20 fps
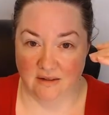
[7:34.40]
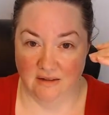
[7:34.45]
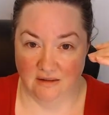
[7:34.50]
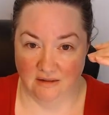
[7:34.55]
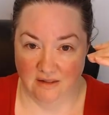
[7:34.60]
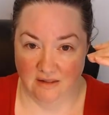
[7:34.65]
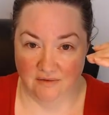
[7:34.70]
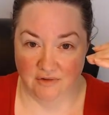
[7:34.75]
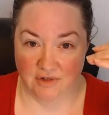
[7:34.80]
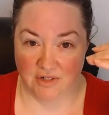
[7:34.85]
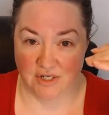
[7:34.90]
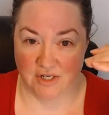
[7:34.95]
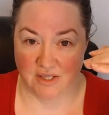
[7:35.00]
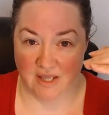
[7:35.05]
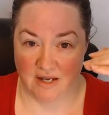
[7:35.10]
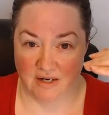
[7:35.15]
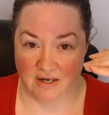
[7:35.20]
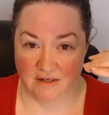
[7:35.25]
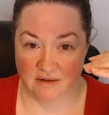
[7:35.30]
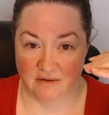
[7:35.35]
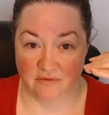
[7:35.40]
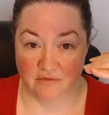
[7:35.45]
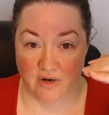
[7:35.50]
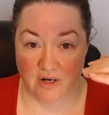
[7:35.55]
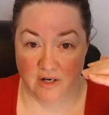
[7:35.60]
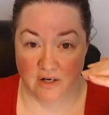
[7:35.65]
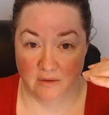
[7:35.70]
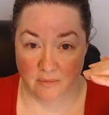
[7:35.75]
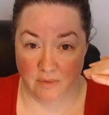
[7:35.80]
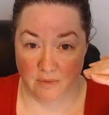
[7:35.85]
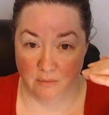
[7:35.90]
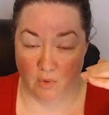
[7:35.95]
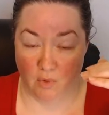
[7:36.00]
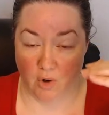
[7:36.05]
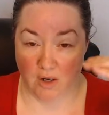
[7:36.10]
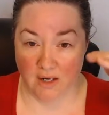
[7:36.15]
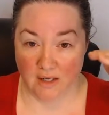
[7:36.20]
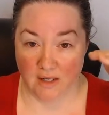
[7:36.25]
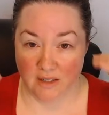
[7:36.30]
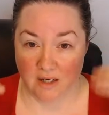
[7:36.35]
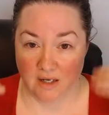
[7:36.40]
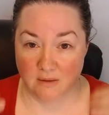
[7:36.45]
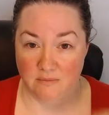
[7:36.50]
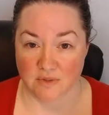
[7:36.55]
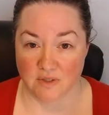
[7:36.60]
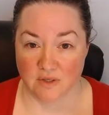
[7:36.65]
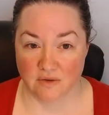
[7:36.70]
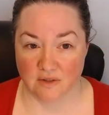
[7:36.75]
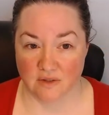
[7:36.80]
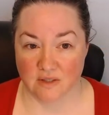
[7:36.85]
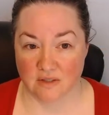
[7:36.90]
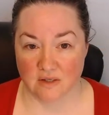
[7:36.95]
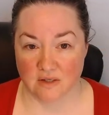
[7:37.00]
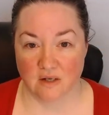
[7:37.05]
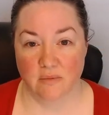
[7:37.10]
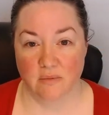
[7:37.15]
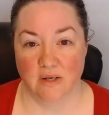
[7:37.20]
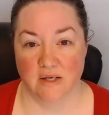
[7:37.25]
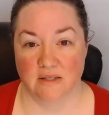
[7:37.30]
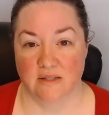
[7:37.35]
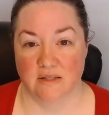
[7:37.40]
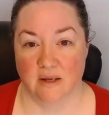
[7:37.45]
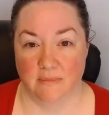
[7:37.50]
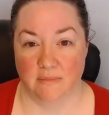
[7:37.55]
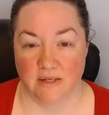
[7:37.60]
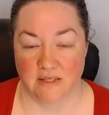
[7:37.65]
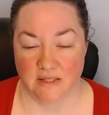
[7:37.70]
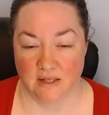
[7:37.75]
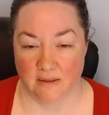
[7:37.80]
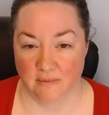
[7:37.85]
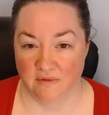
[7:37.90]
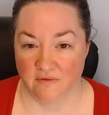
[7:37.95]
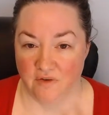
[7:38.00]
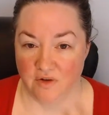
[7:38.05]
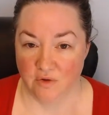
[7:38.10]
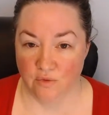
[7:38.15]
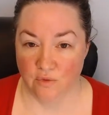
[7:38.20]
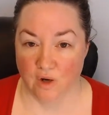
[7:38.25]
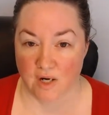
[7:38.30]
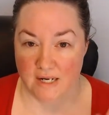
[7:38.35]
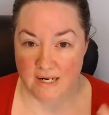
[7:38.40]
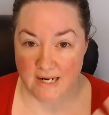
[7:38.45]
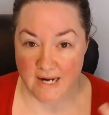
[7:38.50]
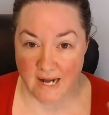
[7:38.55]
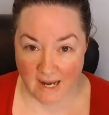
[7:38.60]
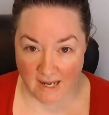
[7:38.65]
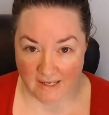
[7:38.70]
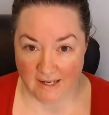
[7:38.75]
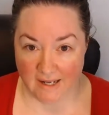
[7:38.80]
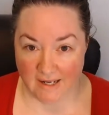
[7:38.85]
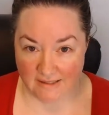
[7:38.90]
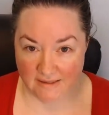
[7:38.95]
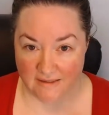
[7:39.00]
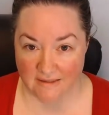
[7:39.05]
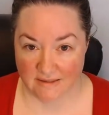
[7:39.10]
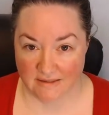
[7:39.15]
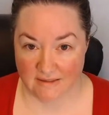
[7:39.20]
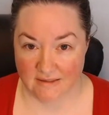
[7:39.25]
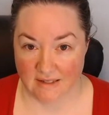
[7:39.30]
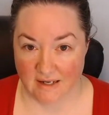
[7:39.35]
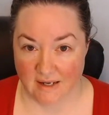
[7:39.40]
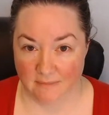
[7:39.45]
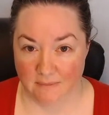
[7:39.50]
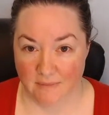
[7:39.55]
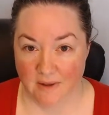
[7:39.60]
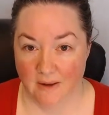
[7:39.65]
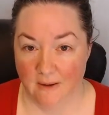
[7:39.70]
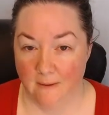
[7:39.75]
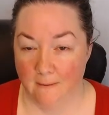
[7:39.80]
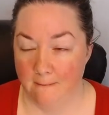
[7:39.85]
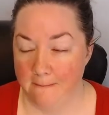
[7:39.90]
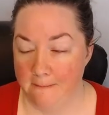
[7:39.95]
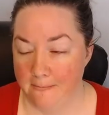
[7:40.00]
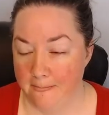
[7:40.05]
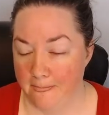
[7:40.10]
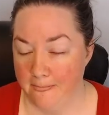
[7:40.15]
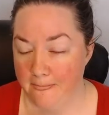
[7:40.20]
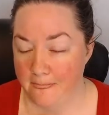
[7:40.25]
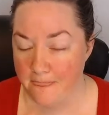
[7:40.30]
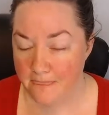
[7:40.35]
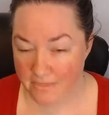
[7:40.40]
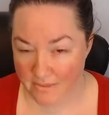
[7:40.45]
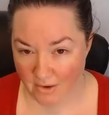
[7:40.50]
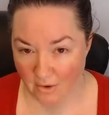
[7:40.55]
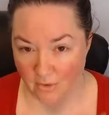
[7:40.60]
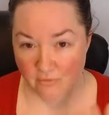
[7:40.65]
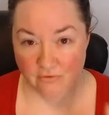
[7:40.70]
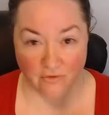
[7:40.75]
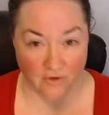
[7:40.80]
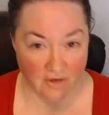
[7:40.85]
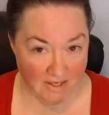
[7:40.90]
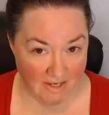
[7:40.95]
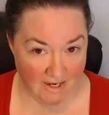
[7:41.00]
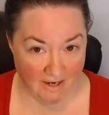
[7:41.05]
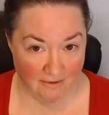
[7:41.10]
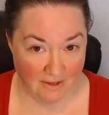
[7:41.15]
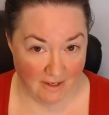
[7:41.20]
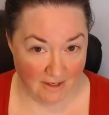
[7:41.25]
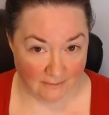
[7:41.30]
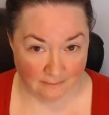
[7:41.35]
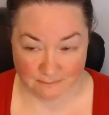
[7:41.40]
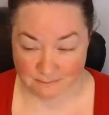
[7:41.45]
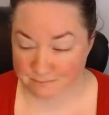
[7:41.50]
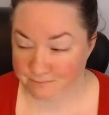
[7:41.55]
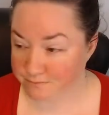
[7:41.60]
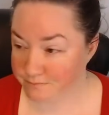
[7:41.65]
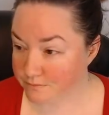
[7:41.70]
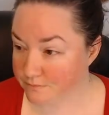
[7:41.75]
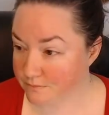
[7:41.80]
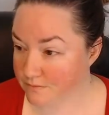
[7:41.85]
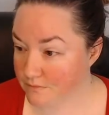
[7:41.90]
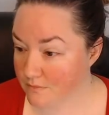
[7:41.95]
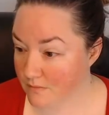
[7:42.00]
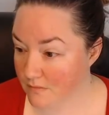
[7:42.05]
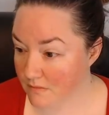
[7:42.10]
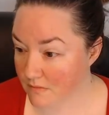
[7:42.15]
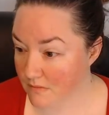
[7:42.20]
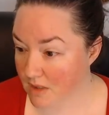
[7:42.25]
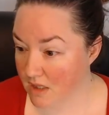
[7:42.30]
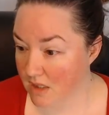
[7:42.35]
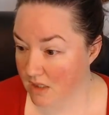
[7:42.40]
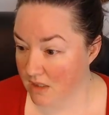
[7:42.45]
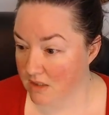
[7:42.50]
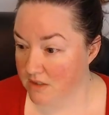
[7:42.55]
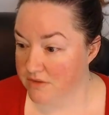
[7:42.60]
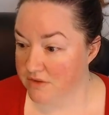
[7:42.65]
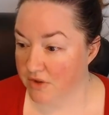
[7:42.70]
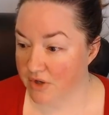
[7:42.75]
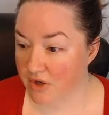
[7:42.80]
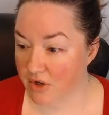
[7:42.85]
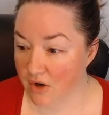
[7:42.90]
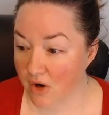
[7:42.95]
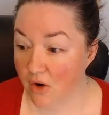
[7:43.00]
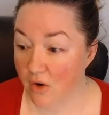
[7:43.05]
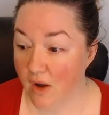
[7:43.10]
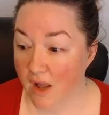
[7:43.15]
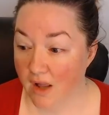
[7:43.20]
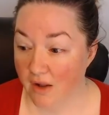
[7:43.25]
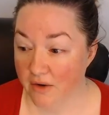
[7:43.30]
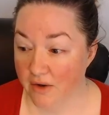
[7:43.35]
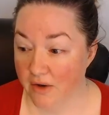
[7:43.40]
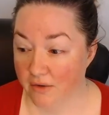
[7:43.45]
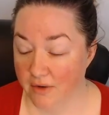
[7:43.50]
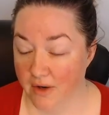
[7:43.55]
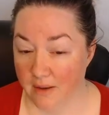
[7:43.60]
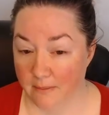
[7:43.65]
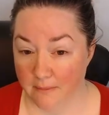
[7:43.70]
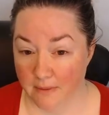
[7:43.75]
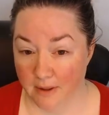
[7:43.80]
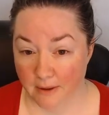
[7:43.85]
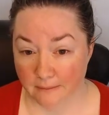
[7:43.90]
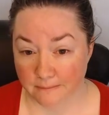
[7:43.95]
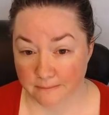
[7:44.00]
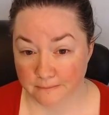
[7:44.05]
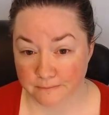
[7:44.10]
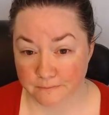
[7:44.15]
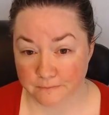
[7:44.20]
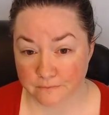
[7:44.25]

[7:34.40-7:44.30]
leveraging that into freedom and more income. So this is going to be a step by step. If you are not at this step, don't freak out yet. So your oh hell no number